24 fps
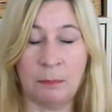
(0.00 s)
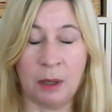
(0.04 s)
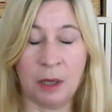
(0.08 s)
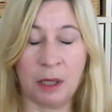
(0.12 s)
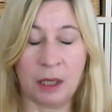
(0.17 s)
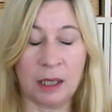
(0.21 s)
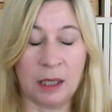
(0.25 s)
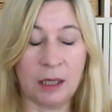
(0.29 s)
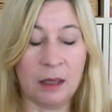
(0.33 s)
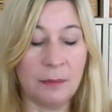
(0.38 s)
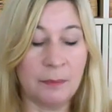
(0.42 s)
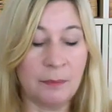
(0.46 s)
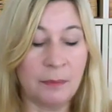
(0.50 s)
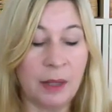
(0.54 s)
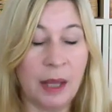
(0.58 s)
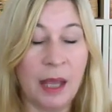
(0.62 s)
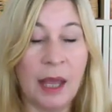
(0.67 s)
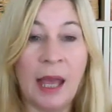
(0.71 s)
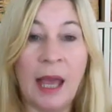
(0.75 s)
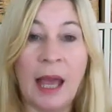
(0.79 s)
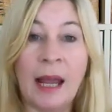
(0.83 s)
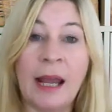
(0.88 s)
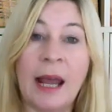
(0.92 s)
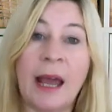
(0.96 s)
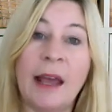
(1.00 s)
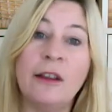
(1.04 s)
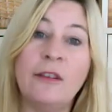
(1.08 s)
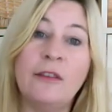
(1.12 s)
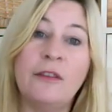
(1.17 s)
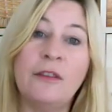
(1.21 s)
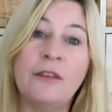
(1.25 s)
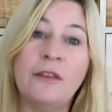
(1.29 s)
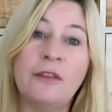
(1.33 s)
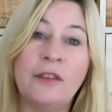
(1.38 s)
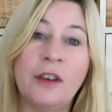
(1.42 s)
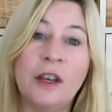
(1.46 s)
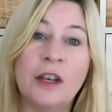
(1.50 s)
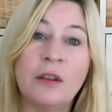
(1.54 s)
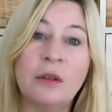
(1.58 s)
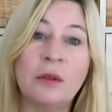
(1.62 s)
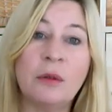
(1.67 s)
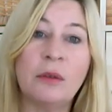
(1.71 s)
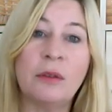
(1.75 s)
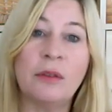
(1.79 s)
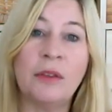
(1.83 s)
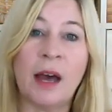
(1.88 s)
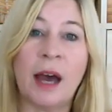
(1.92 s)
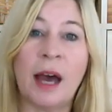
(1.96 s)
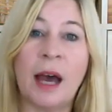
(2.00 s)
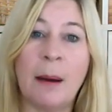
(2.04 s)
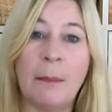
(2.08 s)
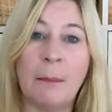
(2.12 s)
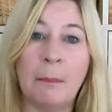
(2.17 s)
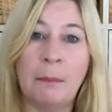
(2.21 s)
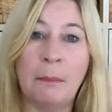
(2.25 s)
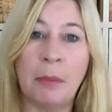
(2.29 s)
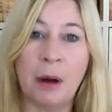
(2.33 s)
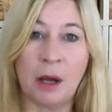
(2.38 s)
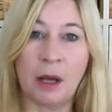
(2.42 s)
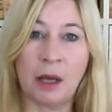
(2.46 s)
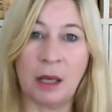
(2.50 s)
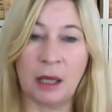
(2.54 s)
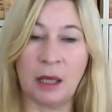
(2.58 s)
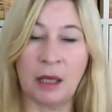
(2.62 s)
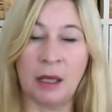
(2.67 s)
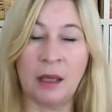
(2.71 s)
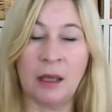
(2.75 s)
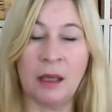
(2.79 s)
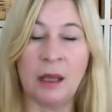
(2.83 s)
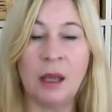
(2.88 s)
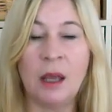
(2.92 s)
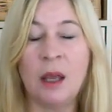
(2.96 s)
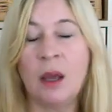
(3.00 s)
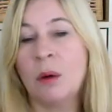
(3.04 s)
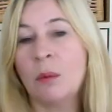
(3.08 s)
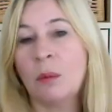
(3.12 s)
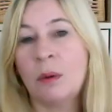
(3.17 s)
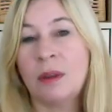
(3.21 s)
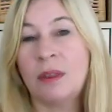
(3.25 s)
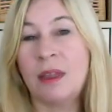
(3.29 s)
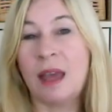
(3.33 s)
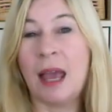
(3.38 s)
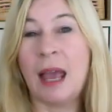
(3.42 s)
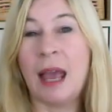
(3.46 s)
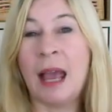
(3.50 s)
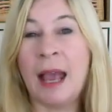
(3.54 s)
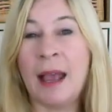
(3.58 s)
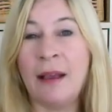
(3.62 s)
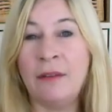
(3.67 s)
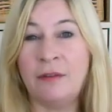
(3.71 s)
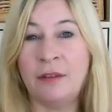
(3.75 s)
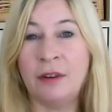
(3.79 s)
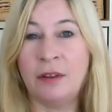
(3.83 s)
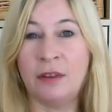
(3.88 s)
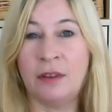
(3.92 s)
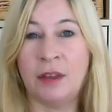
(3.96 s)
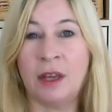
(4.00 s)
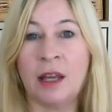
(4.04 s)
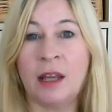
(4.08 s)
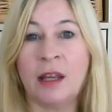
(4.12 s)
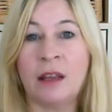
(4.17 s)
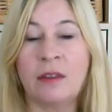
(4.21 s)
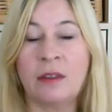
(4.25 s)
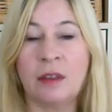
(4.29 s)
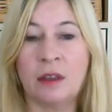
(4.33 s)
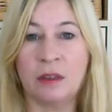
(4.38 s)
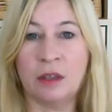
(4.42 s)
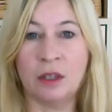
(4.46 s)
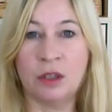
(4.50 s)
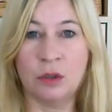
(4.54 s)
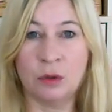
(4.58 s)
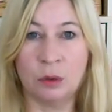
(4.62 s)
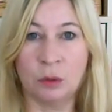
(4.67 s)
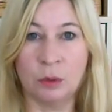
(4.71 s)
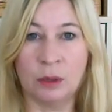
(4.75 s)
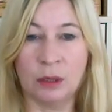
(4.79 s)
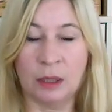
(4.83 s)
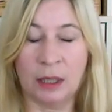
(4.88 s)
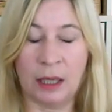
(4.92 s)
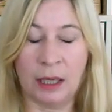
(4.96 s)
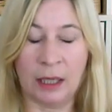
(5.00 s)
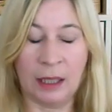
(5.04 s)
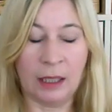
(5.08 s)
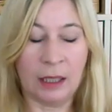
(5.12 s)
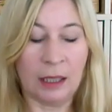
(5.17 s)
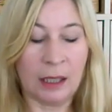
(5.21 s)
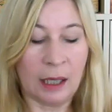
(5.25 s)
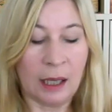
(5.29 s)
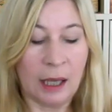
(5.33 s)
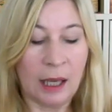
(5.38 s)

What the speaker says: bucket, and I fill that bucket with everything that they don't like.